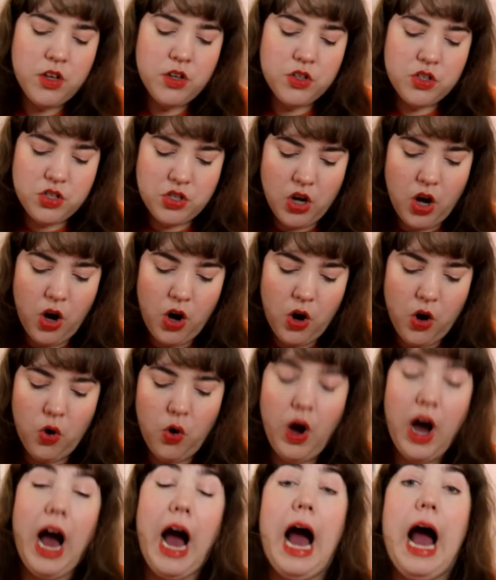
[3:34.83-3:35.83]

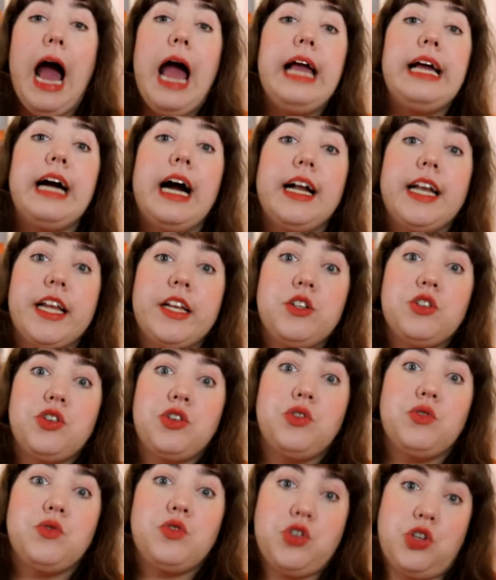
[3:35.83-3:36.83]
So I got
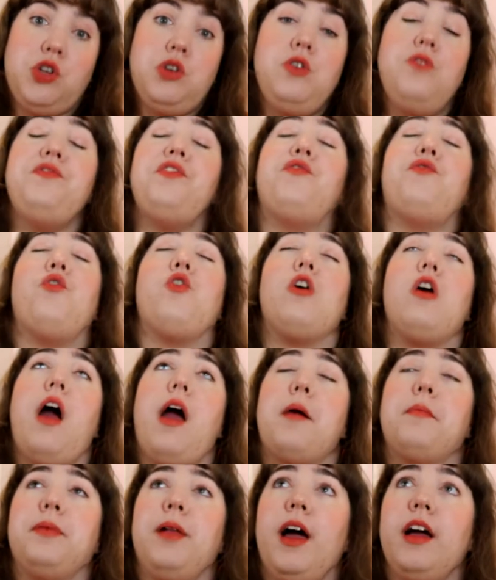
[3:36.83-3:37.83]
into two of the four
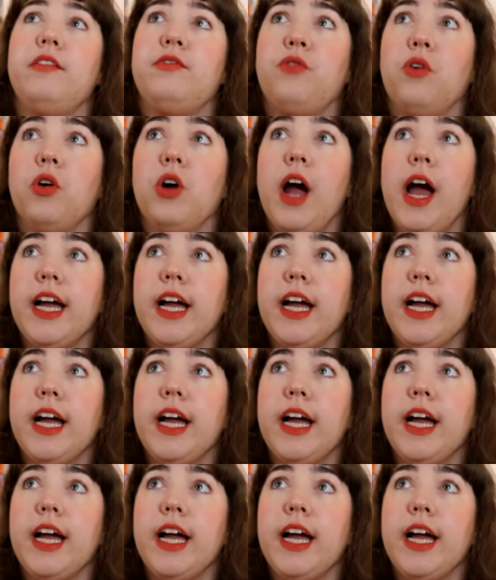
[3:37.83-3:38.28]
I applied for.